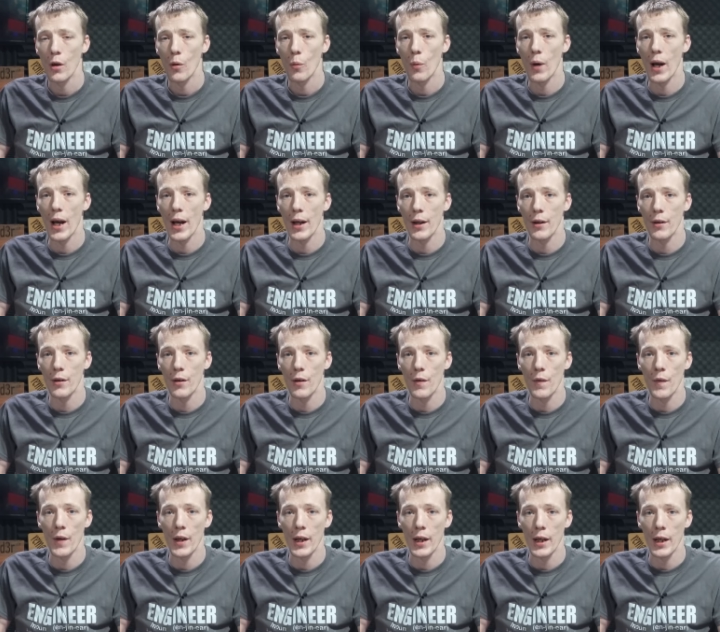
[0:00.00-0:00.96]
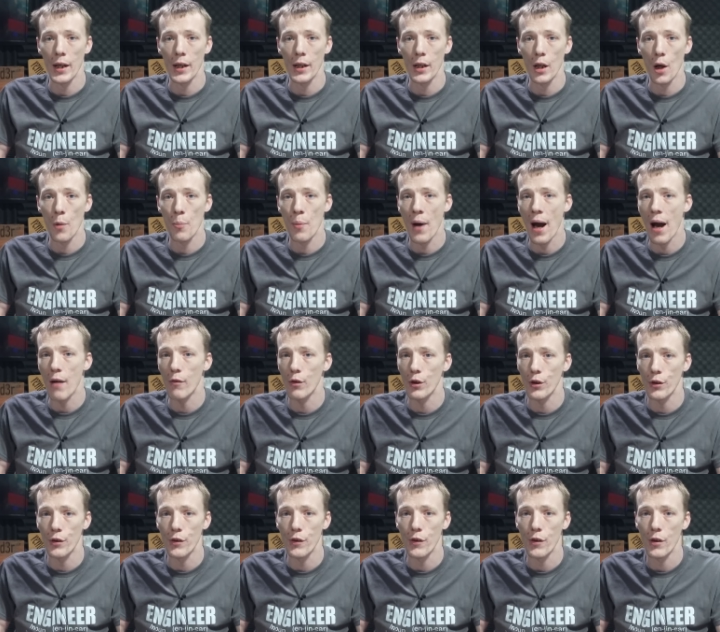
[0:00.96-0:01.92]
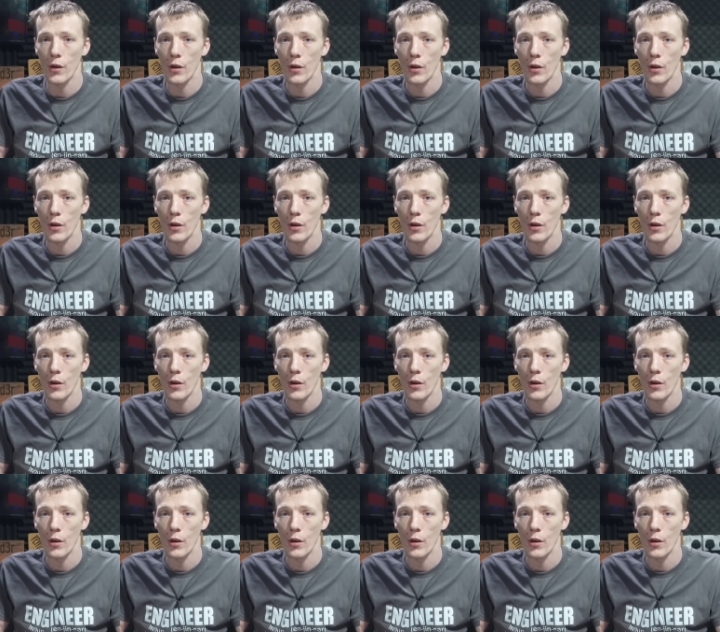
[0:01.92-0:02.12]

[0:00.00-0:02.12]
when the apparent